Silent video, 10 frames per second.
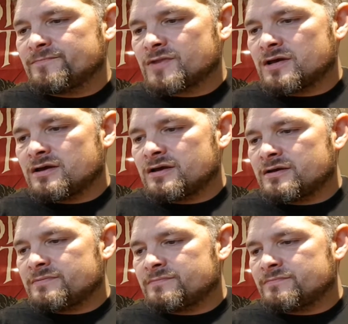
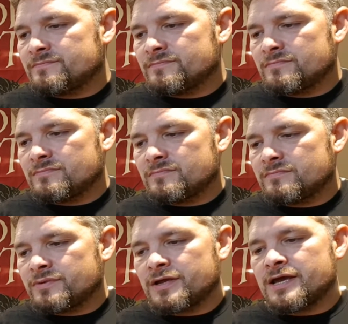Um,
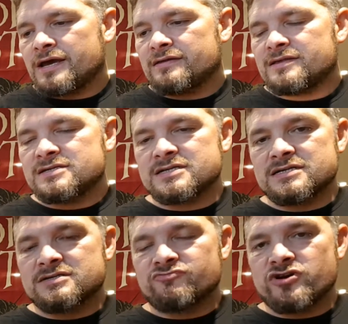but yeah, this
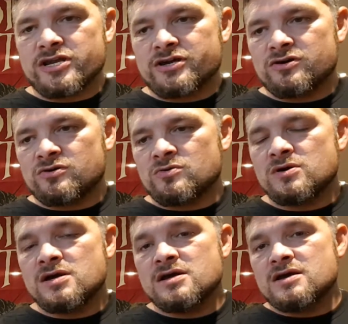is really cool
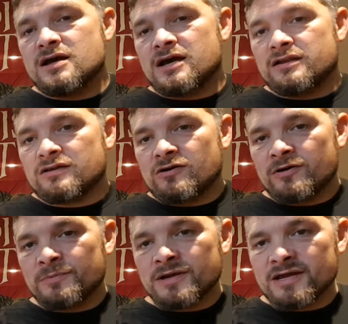and
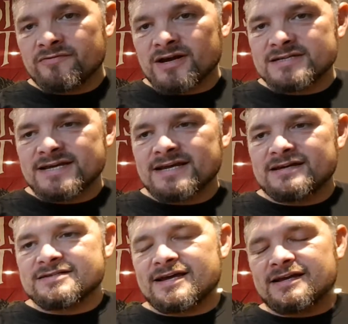I'm going to give that a 10 out
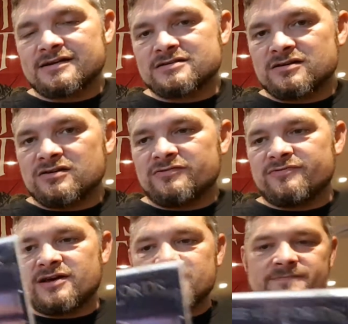of 10 because I love
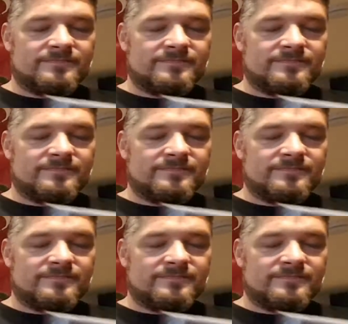that